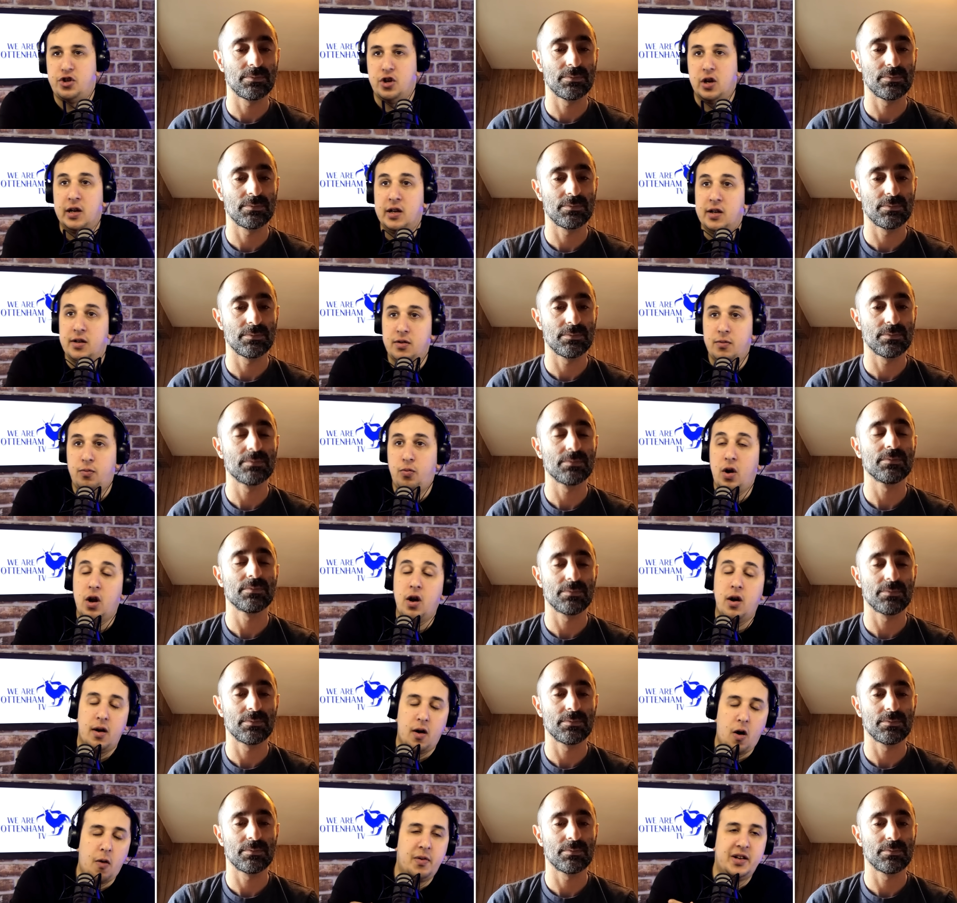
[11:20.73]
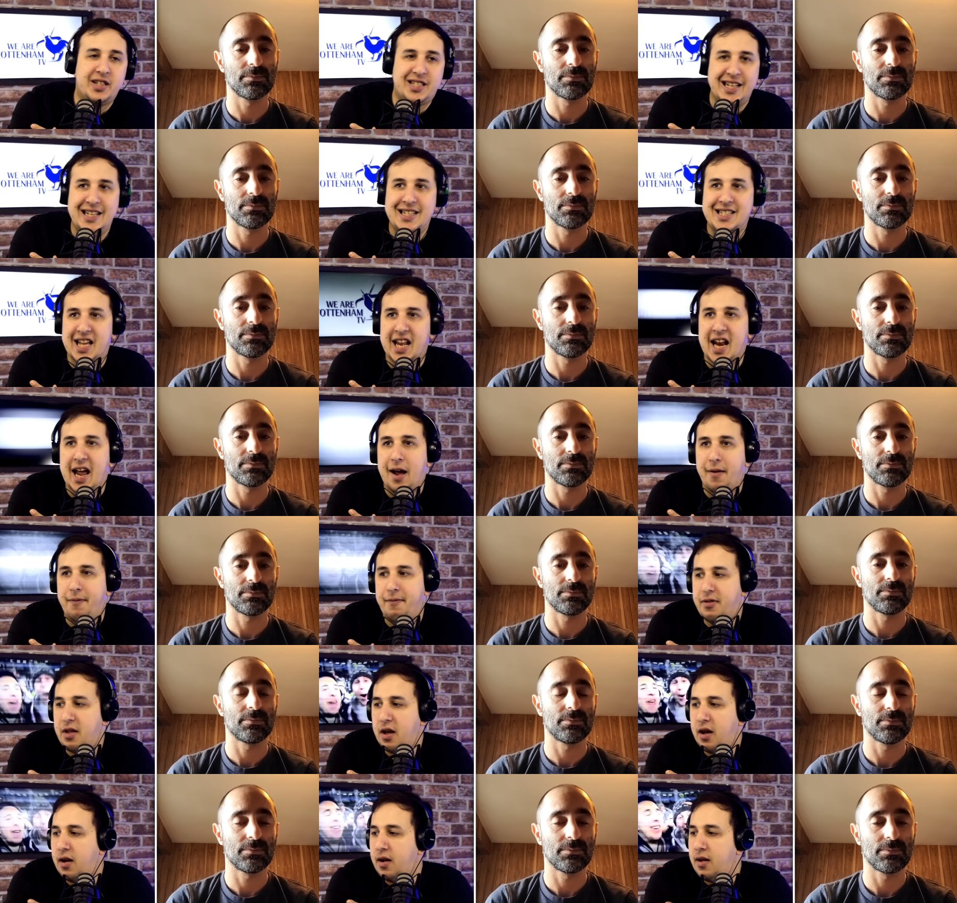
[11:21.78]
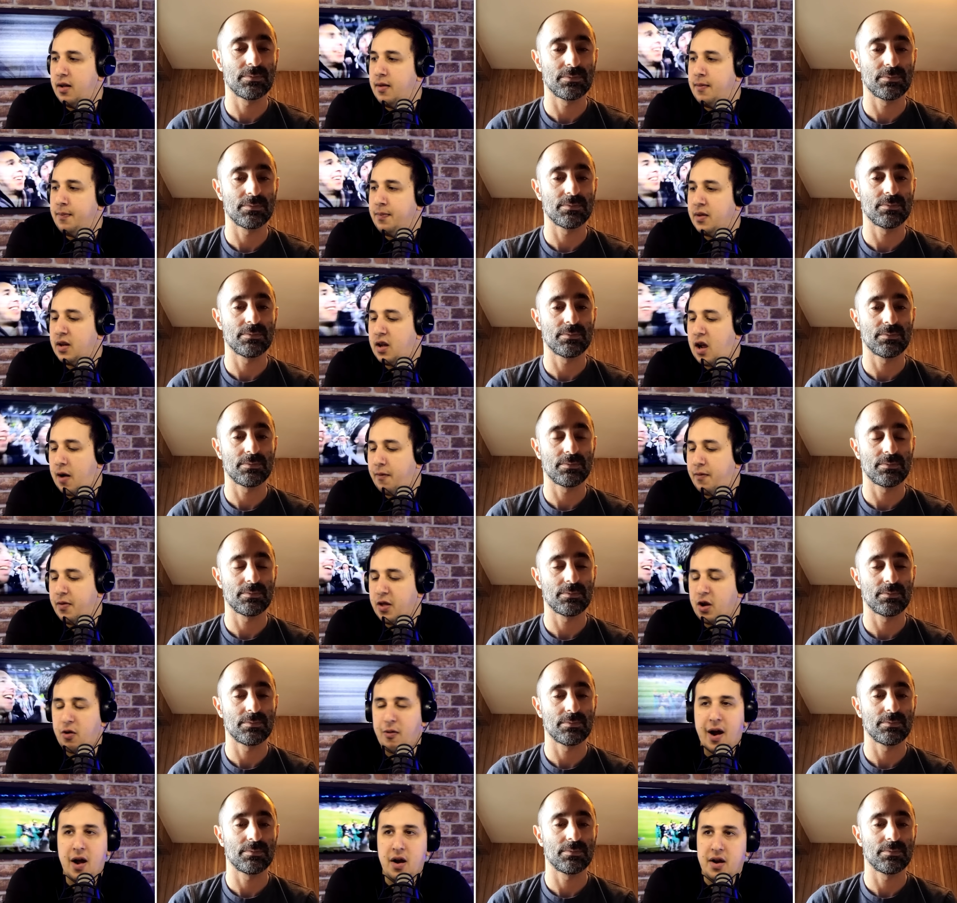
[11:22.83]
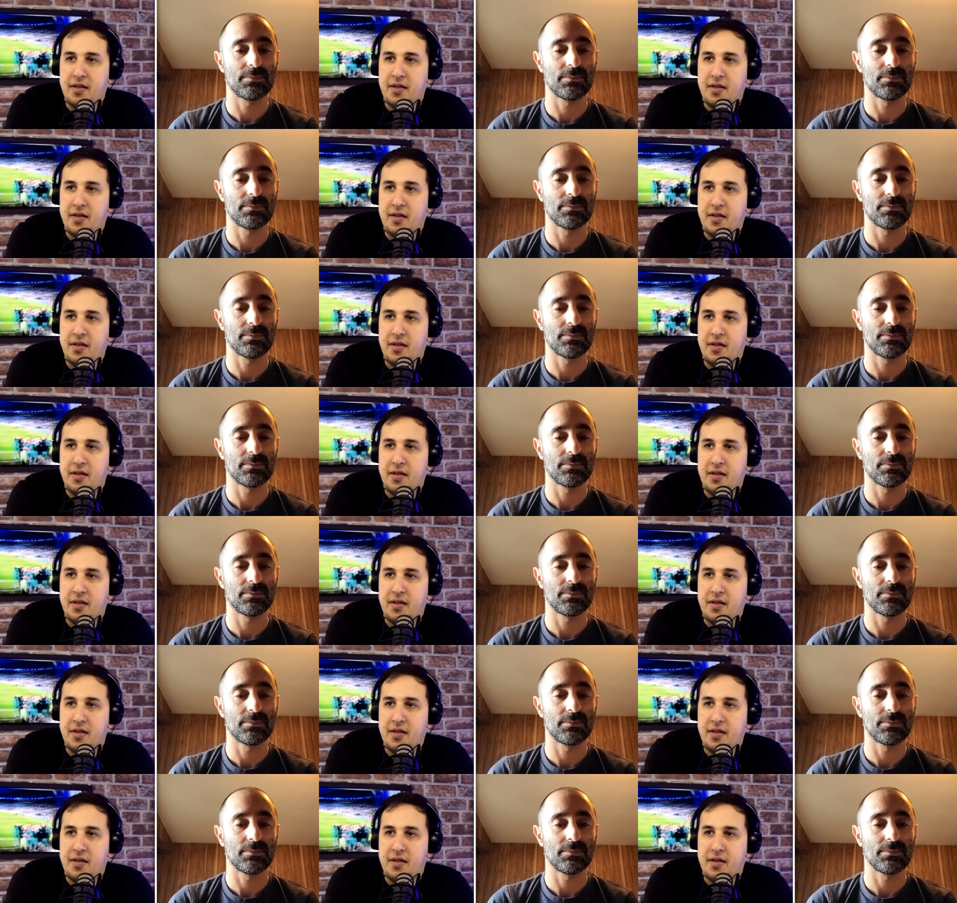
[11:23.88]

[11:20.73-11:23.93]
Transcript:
Speaker 1: Uh, look, obviously he's going to have to cover the ground.